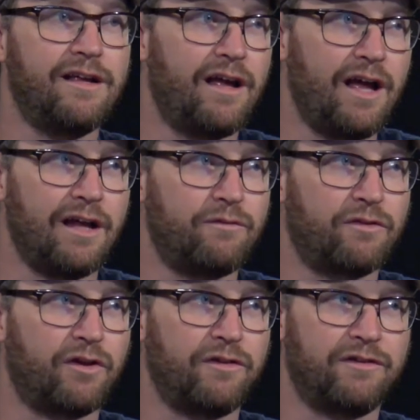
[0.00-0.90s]
to head
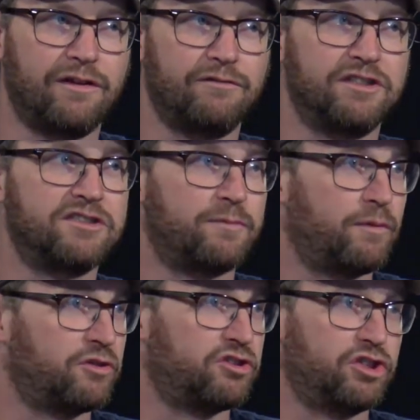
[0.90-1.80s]
with all these other regions that
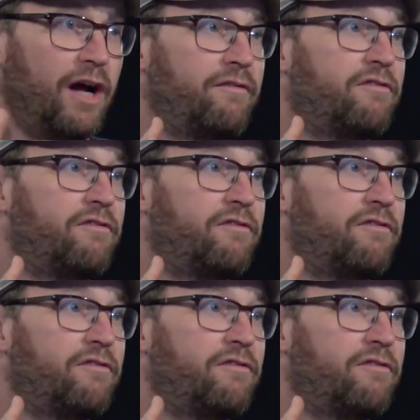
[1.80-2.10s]
people just drive